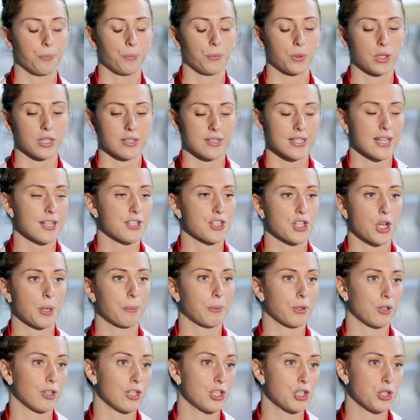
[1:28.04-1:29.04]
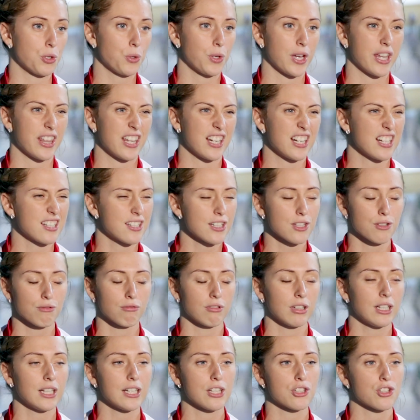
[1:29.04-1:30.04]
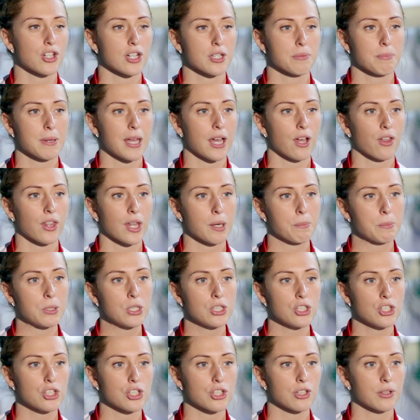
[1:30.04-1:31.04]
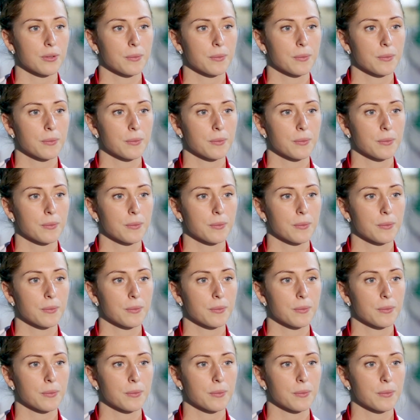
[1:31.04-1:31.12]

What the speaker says: with a sense that I'm going to enjoy it, then it doesn't really stress me out that much.